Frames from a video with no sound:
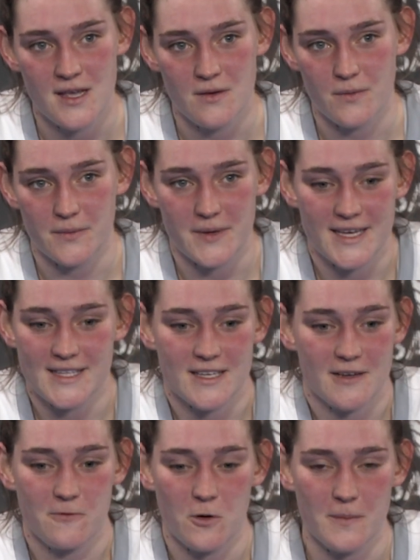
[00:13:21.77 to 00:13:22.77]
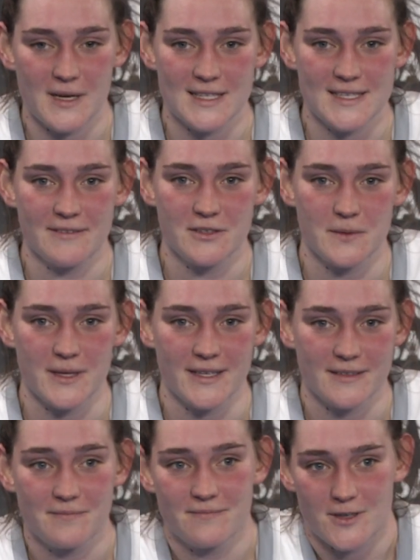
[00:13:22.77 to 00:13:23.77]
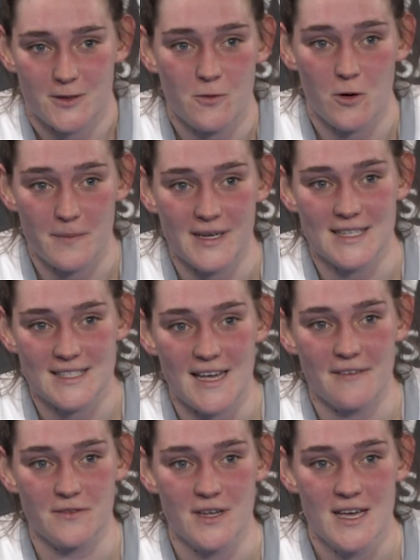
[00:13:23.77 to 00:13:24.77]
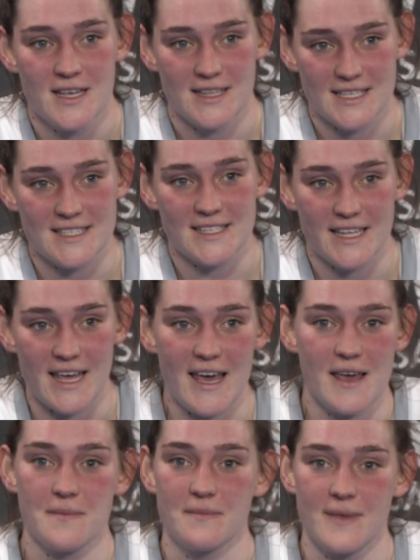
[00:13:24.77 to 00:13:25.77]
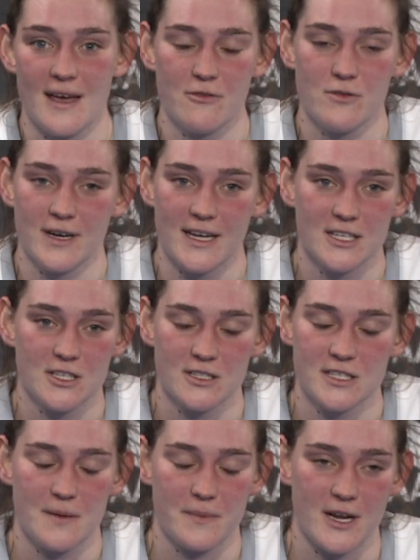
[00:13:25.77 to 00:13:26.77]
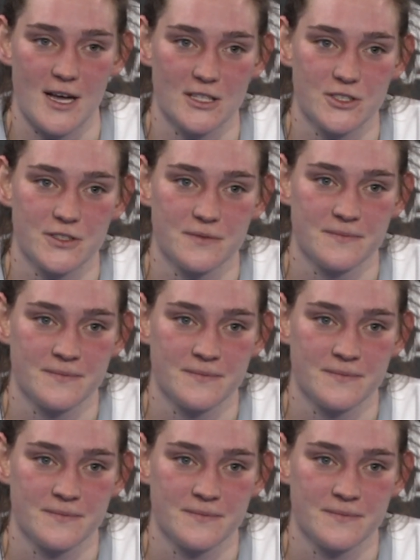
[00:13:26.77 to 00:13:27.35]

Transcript: When we get to, like, 4 minutes left and we're like, there's 4 minutes left, this is the game, everyone kind of turns it up a notch.